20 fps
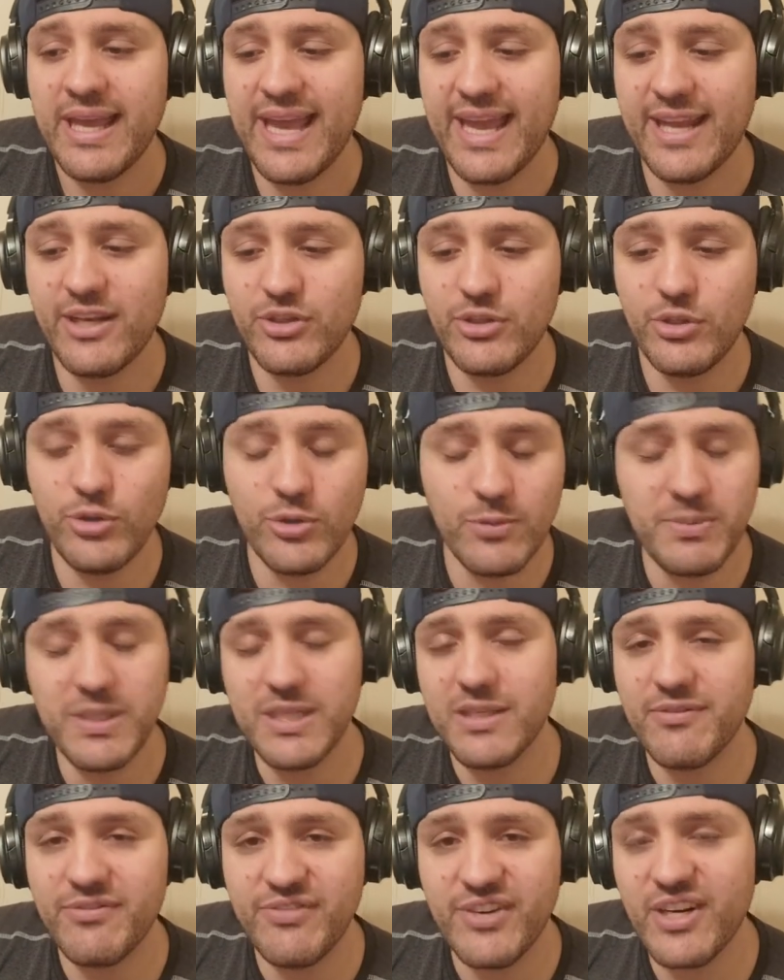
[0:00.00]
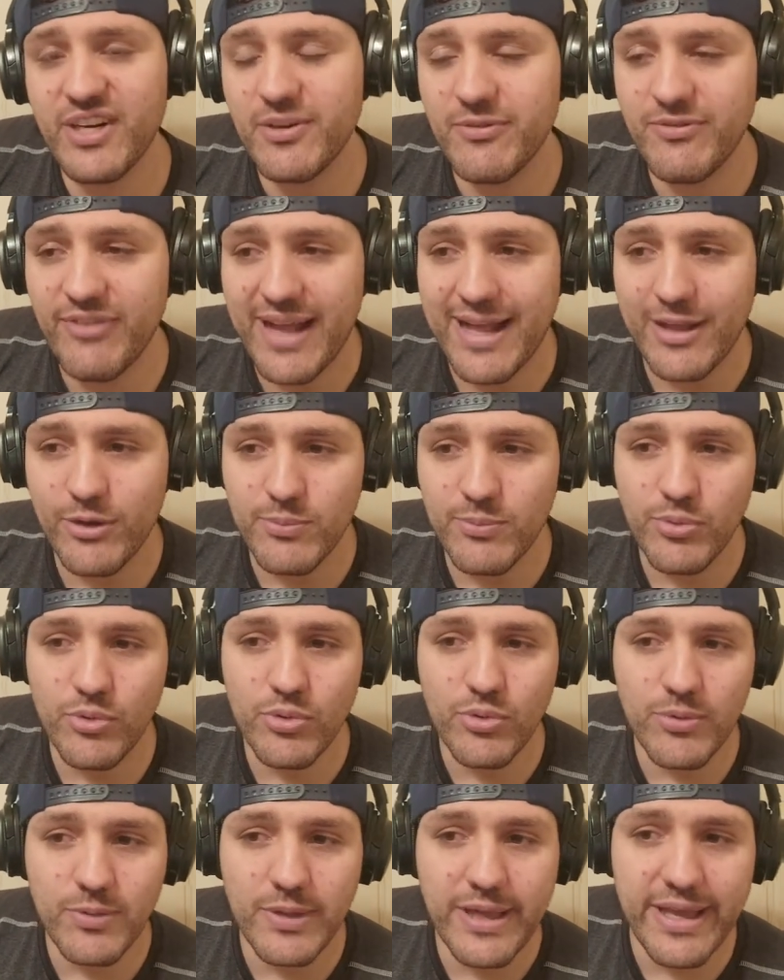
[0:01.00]
and you being a very
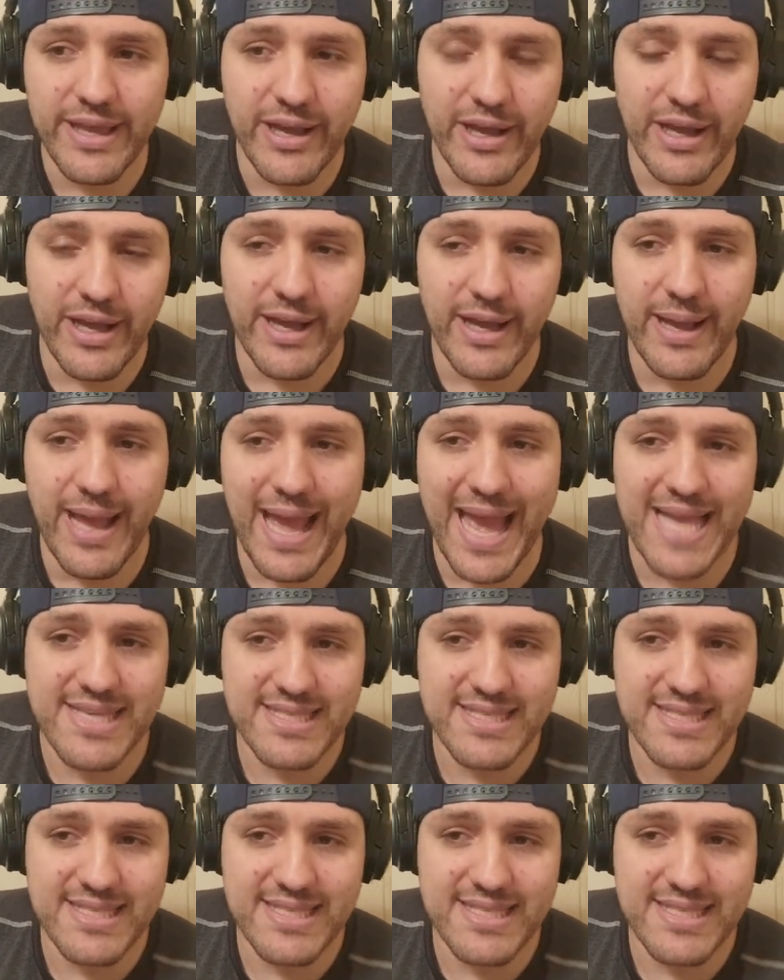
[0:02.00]
valuable uh,